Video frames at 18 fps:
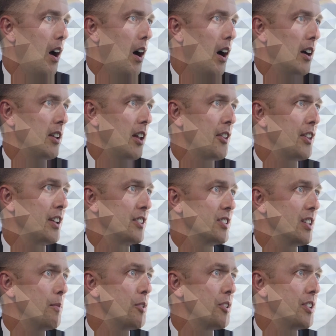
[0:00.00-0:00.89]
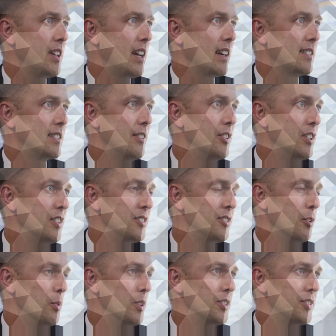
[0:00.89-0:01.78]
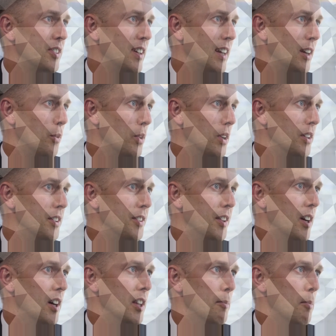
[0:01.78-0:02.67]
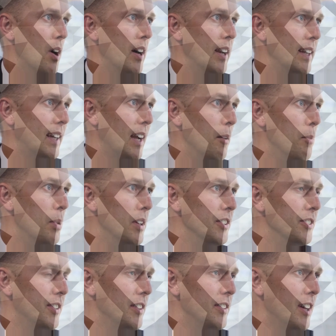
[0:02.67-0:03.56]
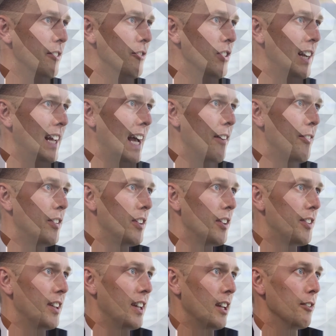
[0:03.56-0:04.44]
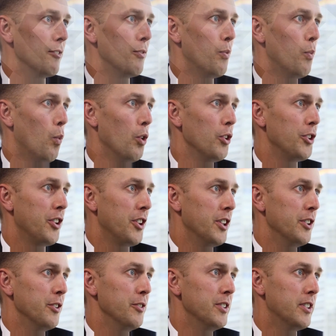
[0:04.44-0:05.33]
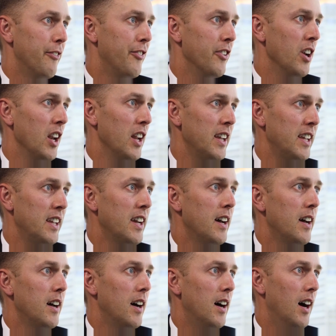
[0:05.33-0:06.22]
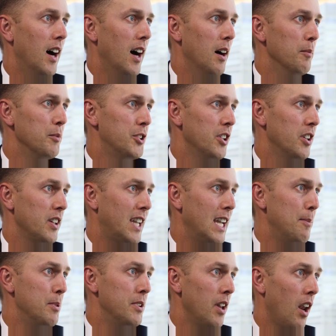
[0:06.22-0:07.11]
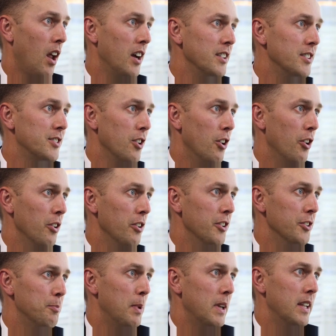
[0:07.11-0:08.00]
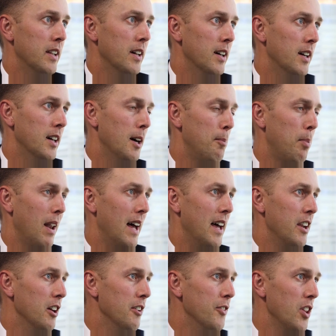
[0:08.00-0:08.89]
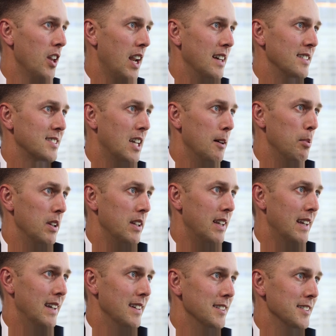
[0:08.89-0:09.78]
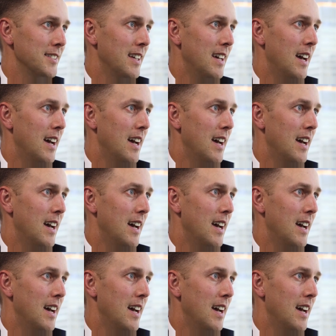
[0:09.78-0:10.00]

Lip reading: I think some of the activities that we're seeing with the mining companies, that they're really having to think of what do they do differently. Keeping the lights on has been a plan over the last couple of years,